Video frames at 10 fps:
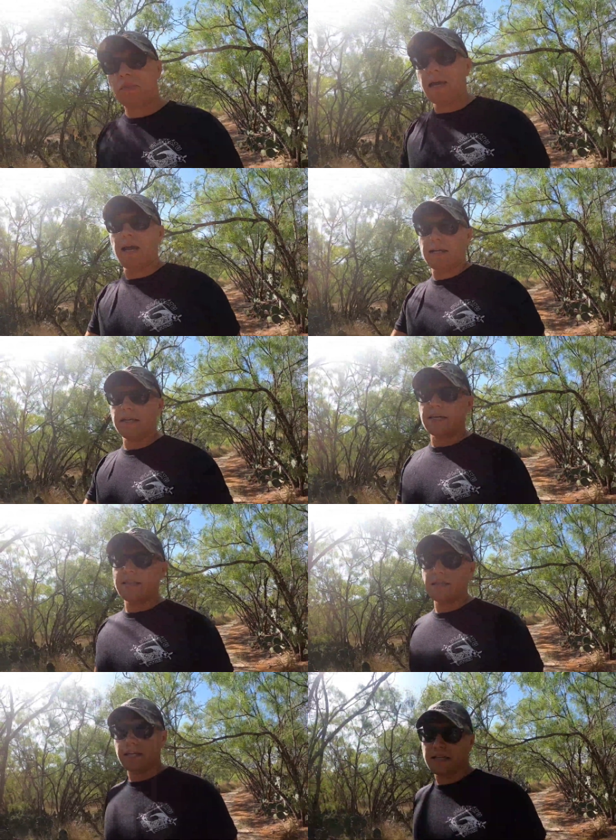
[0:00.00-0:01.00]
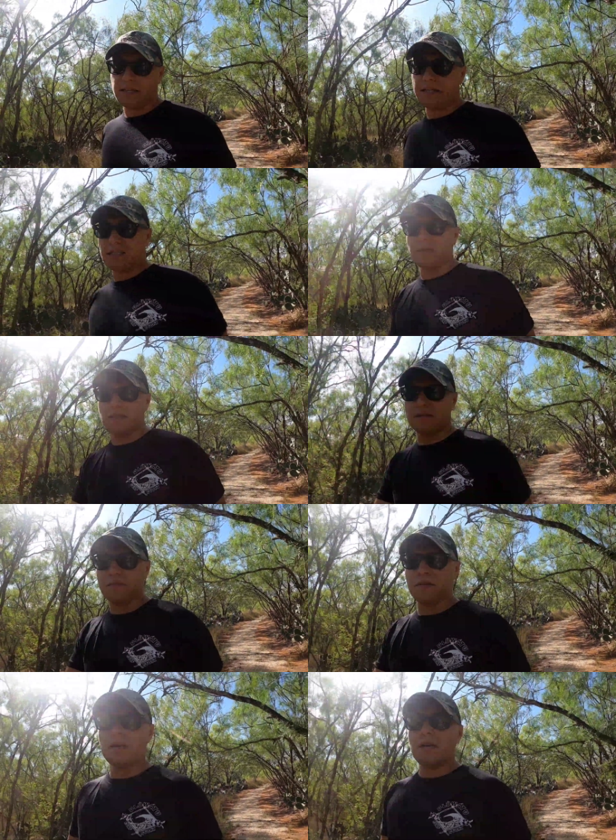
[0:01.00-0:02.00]
Yeah, it can get it can get
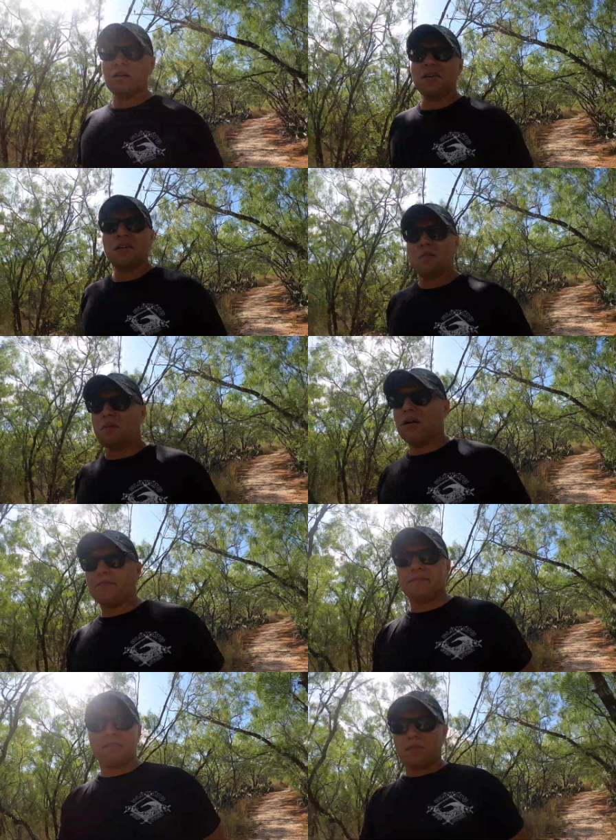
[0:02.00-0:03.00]
expensive, but